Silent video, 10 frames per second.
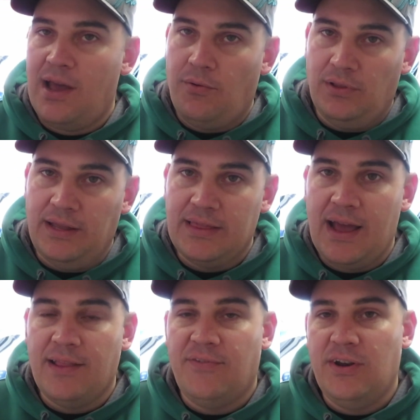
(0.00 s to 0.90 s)
I will link
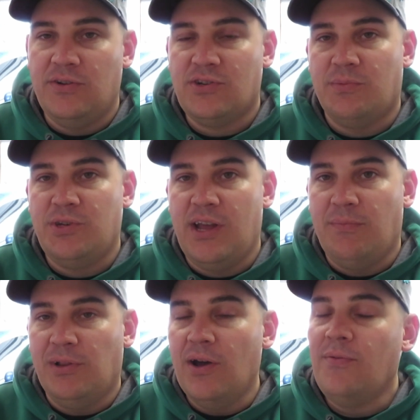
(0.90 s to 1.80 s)
that in the video description
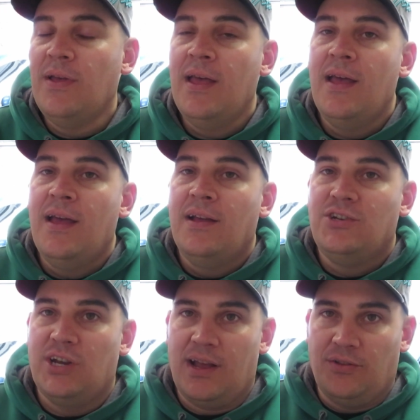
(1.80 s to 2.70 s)
down below.
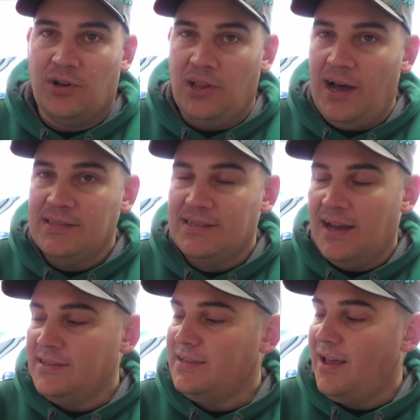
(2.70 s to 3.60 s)
Check out their gloss
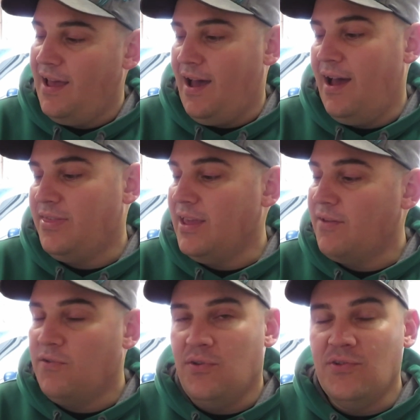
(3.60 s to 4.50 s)
sauce. I think
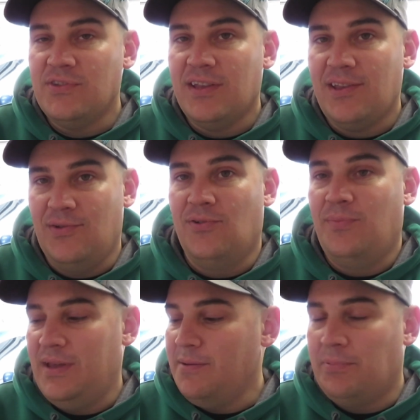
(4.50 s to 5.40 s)
if you use it, you will
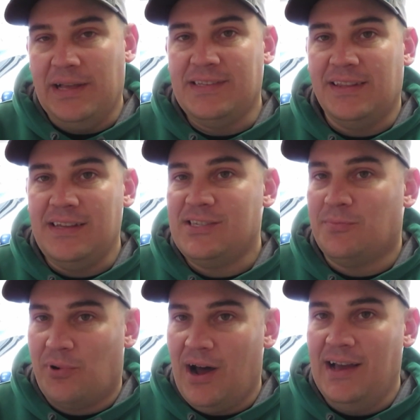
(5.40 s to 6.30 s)
be pleasantly
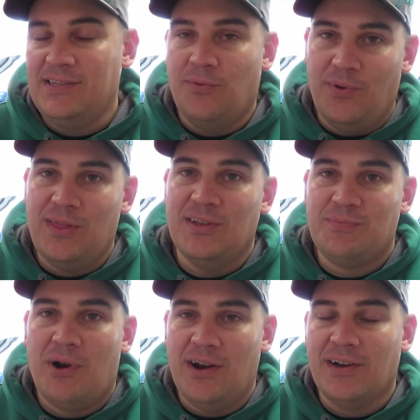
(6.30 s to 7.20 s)
surprised with this
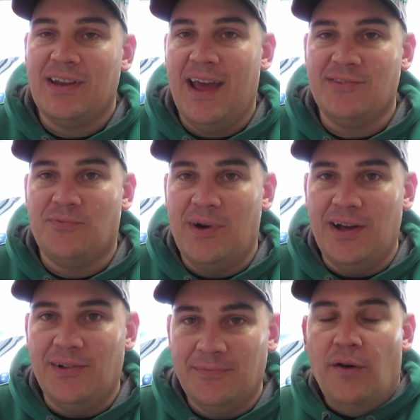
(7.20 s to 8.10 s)
product as
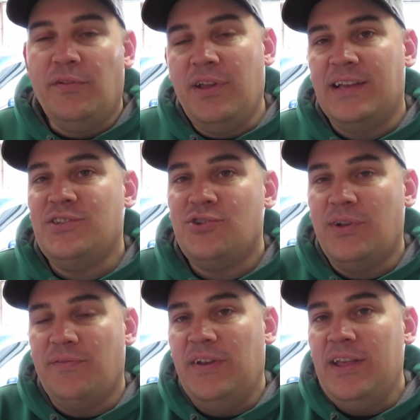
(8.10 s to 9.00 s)
well. Hopefully you guys
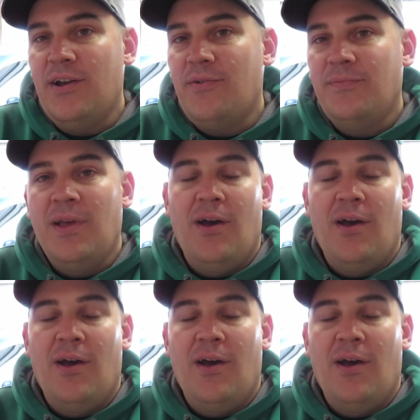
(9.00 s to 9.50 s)
enjoyed the video.